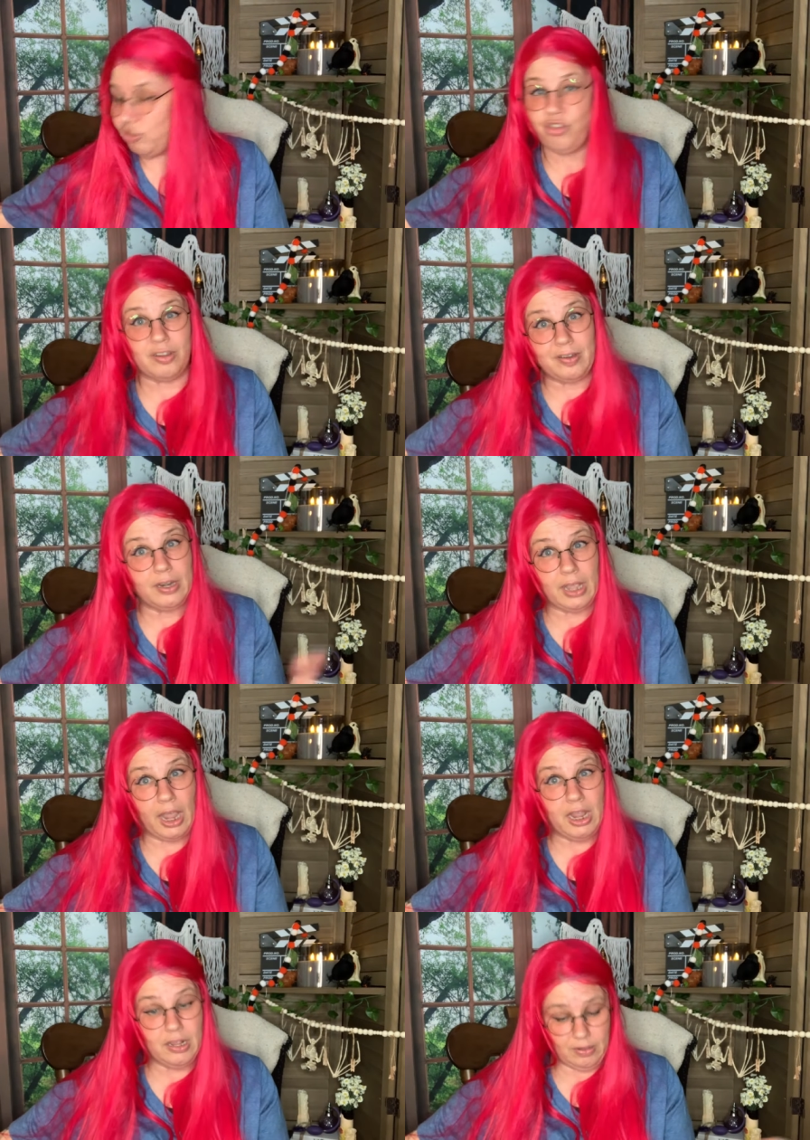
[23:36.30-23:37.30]
Just in
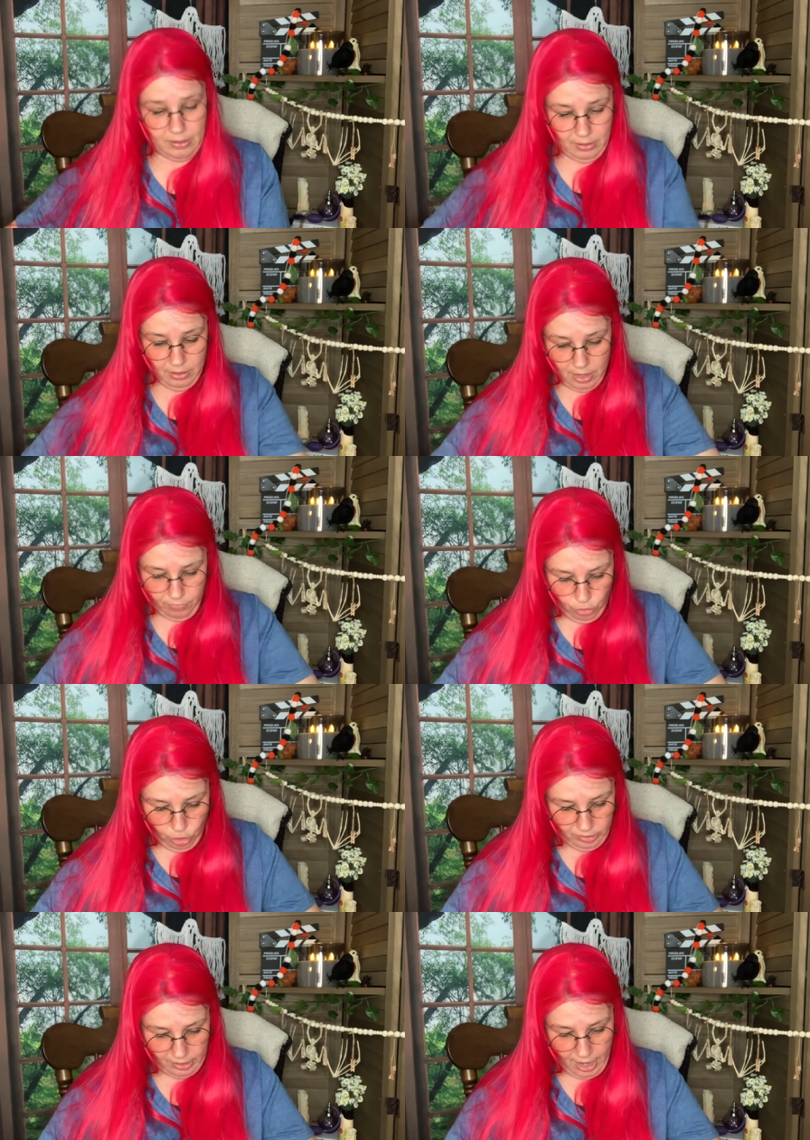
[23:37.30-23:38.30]
case. Never
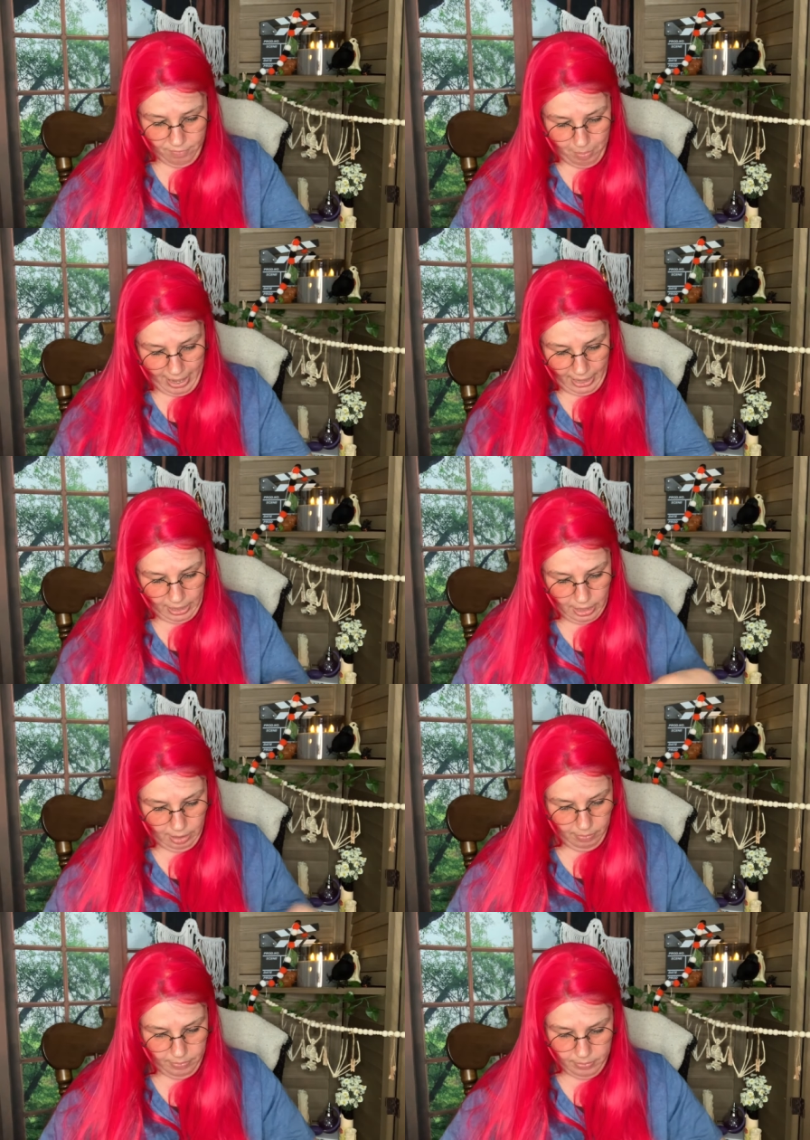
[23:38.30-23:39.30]
hurts to have a backup.